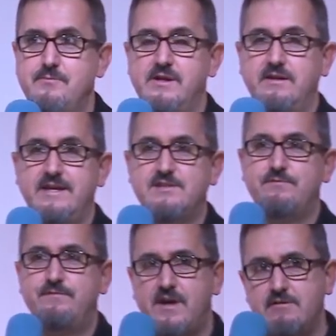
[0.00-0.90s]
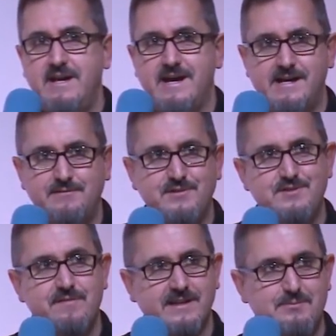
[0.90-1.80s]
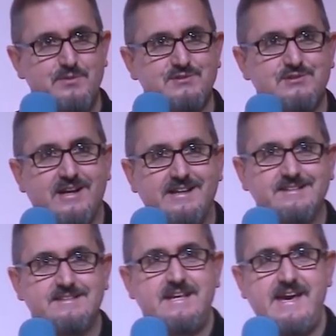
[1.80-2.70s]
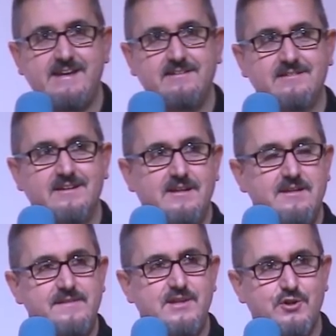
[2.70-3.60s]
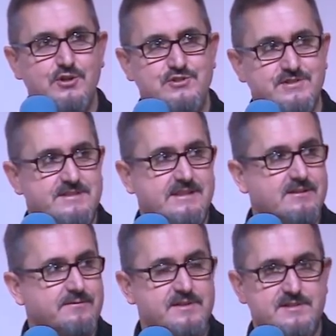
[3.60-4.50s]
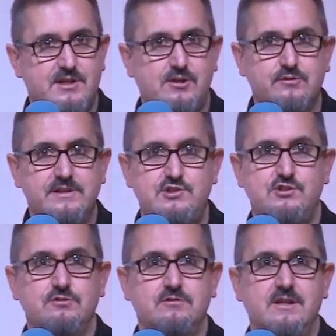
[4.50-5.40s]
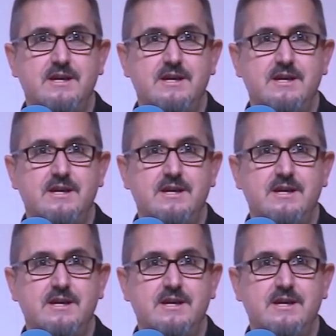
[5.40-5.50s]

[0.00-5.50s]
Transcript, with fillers: but it's very hard for developers to understand the urgency of this whole issue.